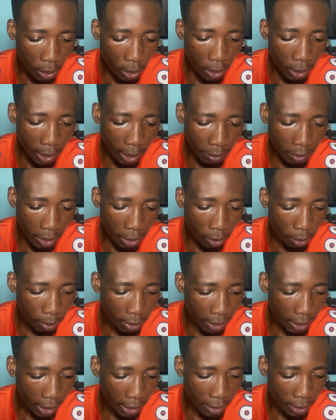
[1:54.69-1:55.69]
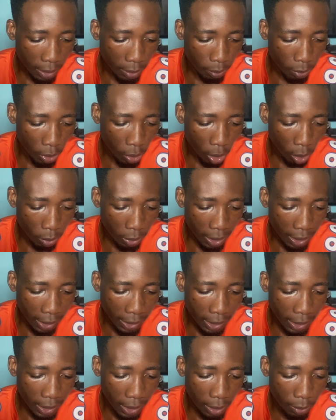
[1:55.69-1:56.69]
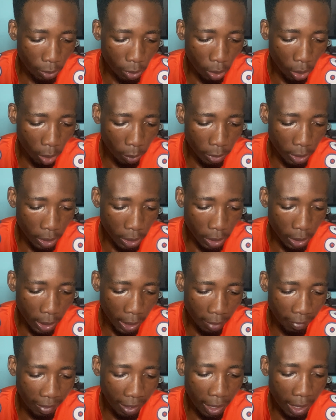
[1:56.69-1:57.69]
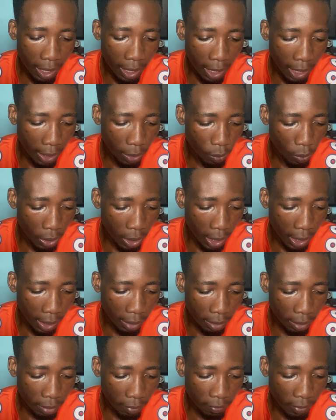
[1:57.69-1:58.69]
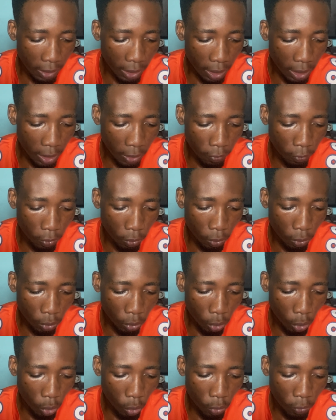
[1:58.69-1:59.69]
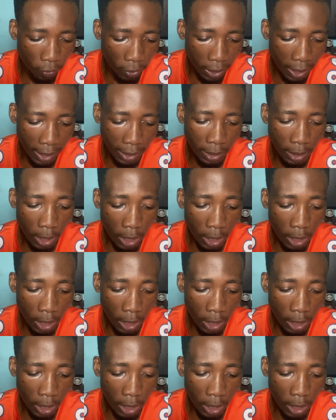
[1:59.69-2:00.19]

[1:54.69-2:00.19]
Hamster Combat has become the largest crypto community ever, and we are very grateful to you for that.